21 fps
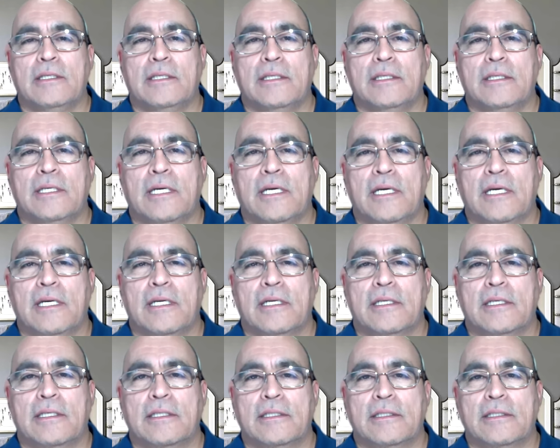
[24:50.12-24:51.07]

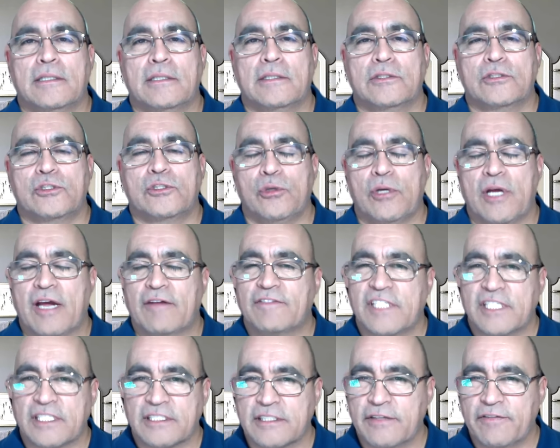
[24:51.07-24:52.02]
to have
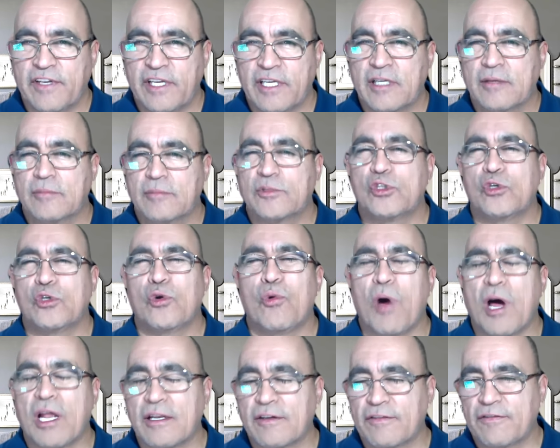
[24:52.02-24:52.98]
tons of income to
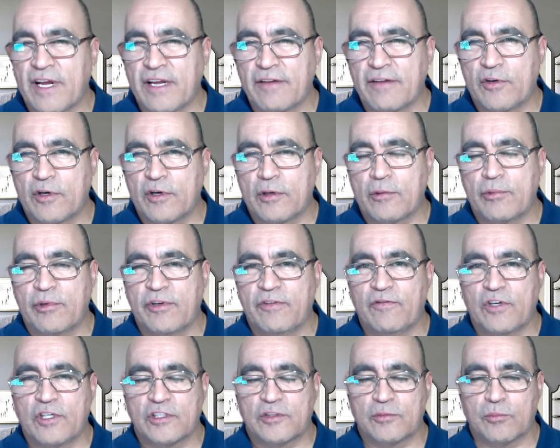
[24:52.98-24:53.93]
qualify for a
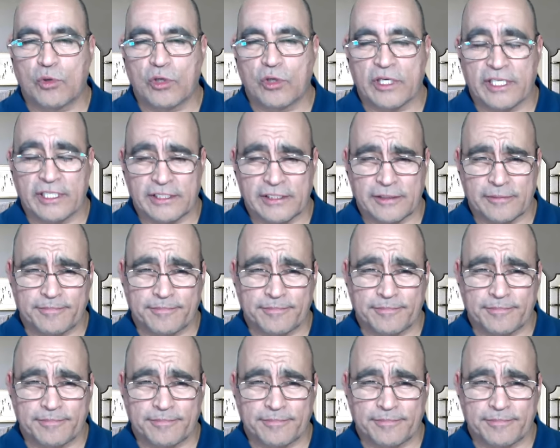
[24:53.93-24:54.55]
reverse mortgage.